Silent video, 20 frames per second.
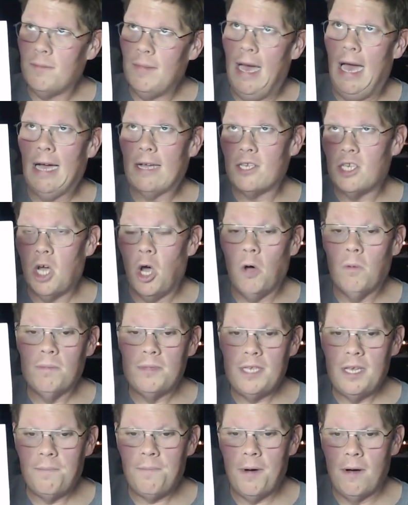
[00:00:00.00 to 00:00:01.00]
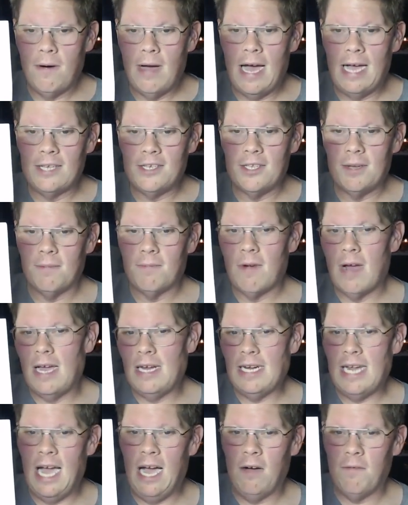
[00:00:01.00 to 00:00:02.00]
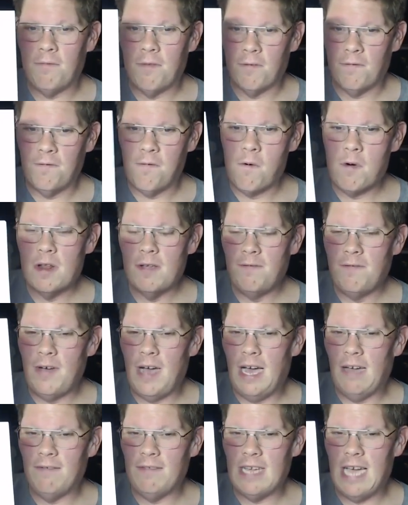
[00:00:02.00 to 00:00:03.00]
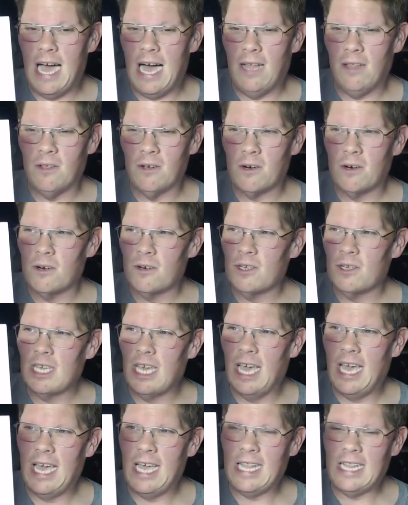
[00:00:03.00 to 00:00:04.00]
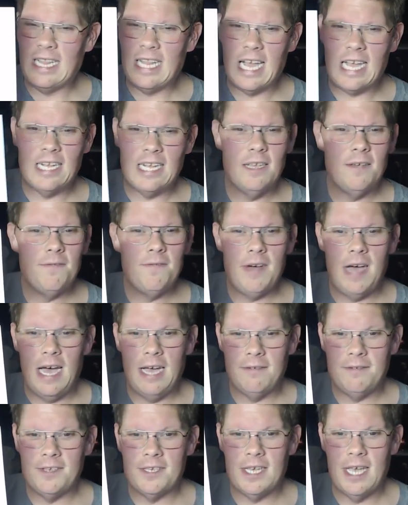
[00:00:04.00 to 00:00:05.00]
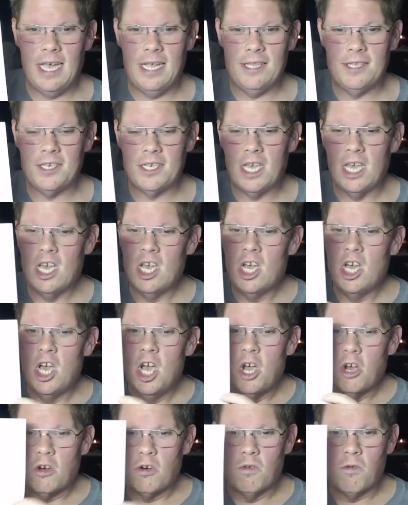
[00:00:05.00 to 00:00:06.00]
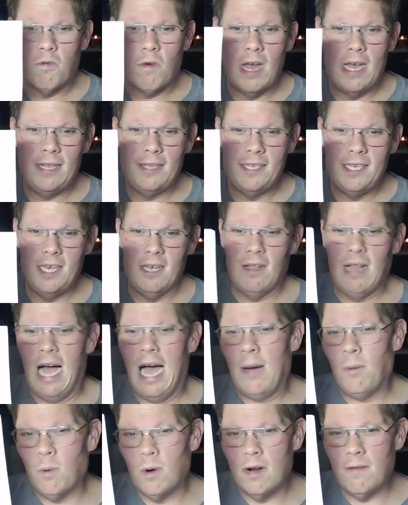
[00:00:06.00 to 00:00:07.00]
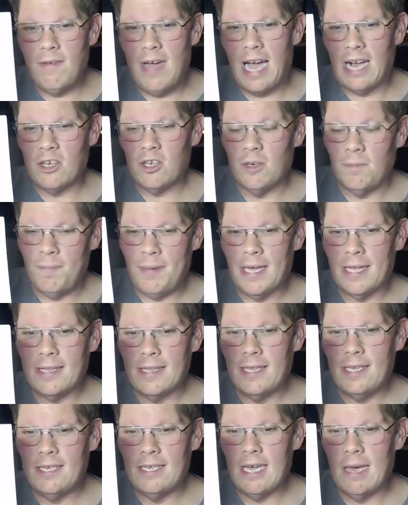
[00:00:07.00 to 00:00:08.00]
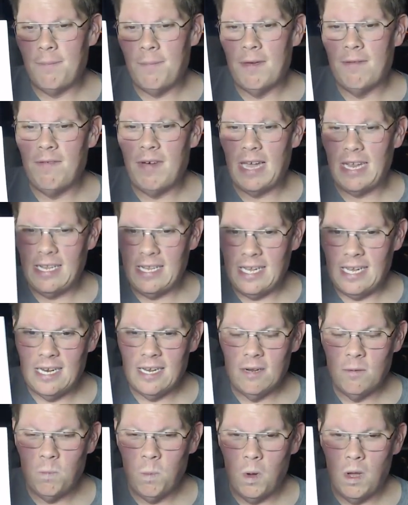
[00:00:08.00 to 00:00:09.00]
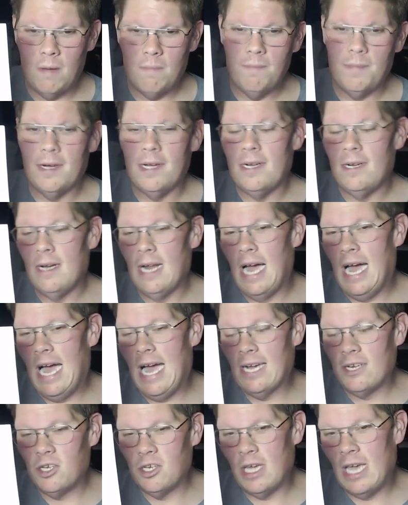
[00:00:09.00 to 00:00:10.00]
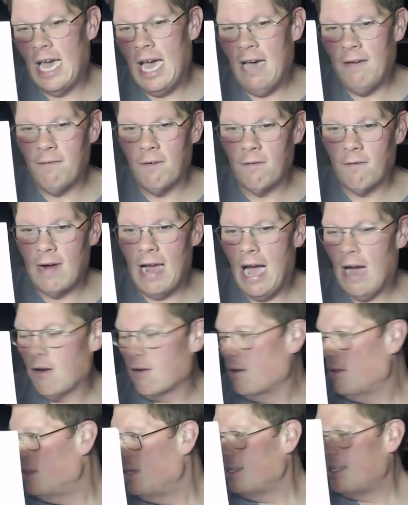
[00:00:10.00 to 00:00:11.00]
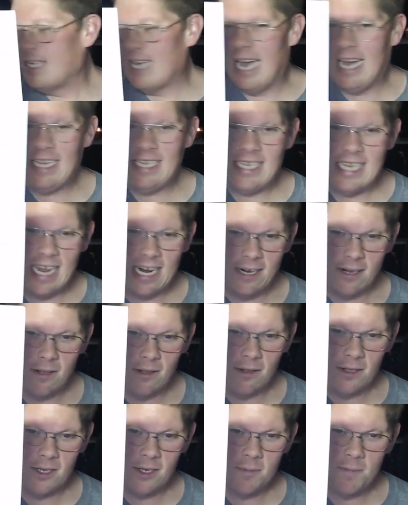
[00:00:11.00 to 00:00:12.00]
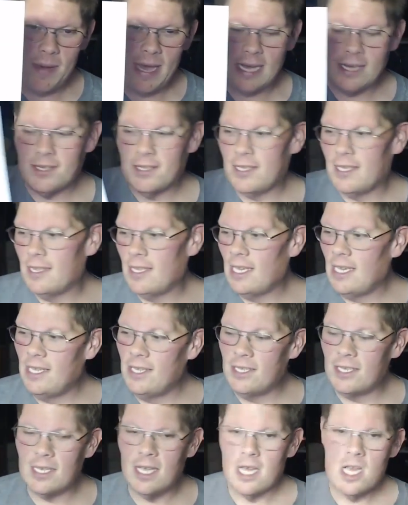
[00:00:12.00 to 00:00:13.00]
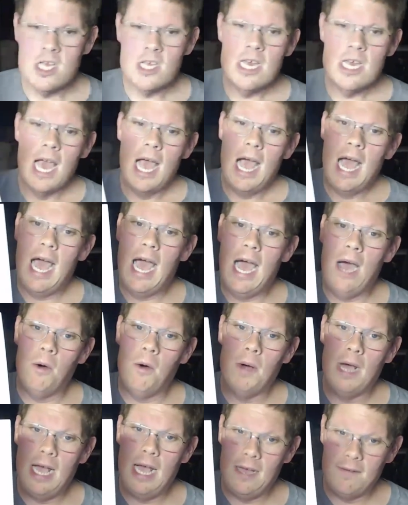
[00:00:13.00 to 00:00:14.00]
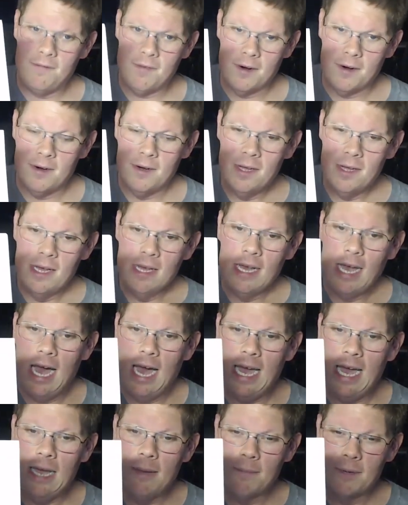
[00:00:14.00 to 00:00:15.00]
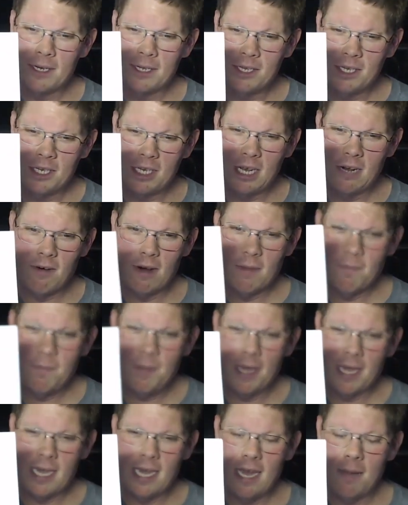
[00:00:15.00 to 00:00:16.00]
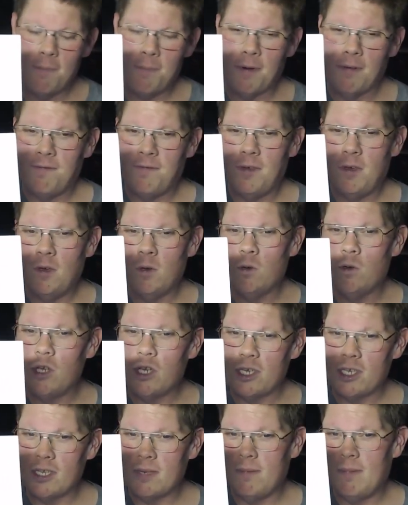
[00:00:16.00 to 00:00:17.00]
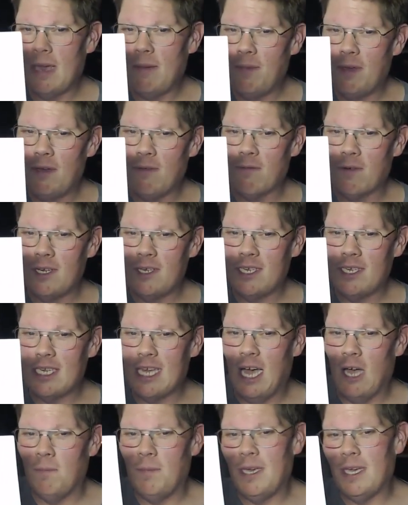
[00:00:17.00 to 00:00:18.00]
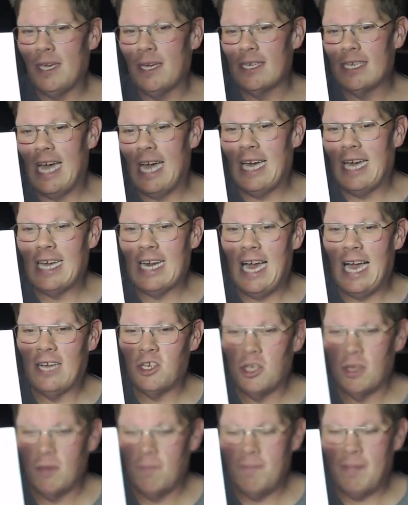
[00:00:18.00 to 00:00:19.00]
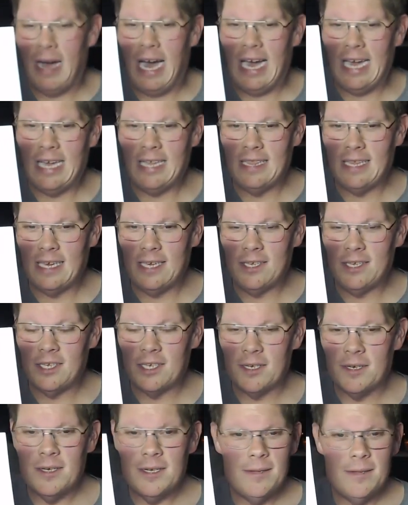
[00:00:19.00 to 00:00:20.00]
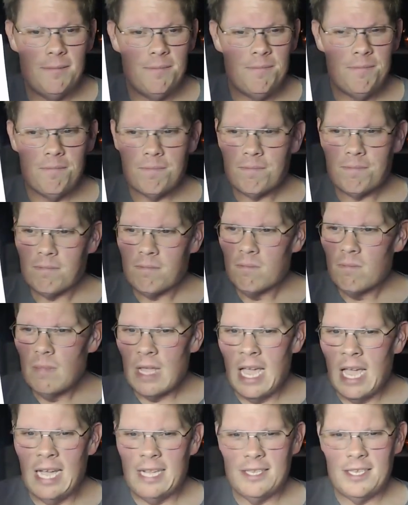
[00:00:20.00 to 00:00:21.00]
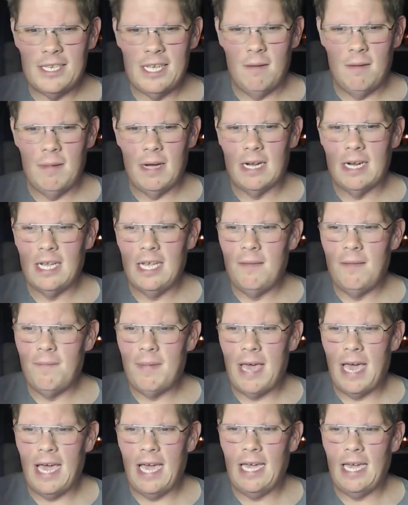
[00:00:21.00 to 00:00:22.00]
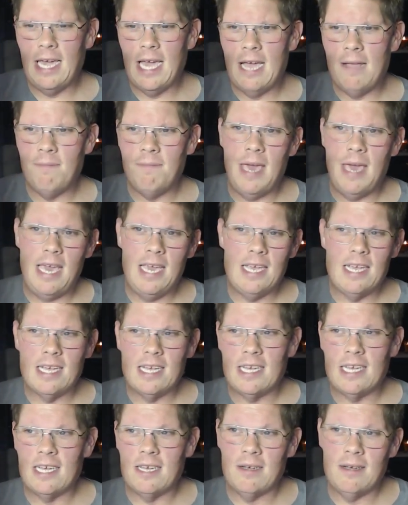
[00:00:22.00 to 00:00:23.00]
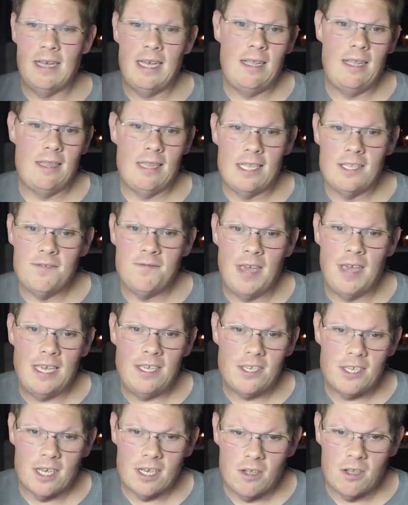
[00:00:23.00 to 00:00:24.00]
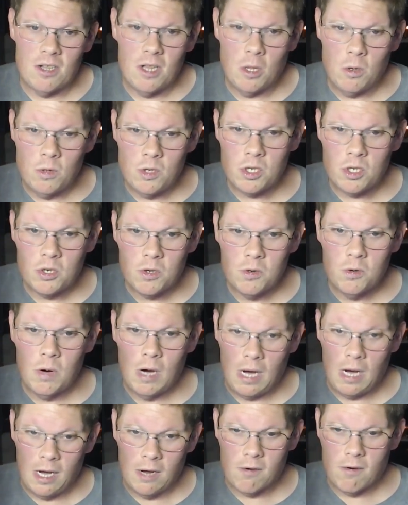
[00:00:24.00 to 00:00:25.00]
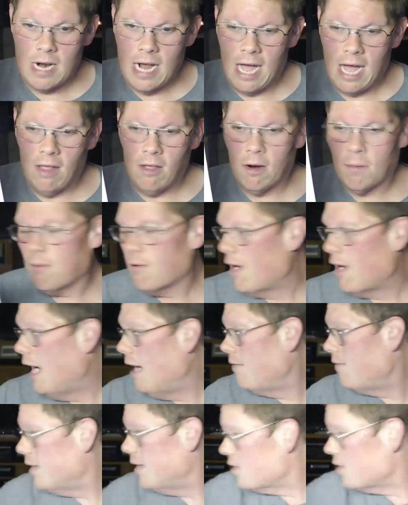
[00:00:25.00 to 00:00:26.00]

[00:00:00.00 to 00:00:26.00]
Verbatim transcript: Max, Home Depot has them right now for $45.95. Great deal. I would have actually picked these up if I needed one, but I actually have a router that's identical in specs to these. However, I am considering picking up a few just to maybe resell because I could actually buy these and sell them on eBay and make, well, let's face it, close to a hundred dollar profit.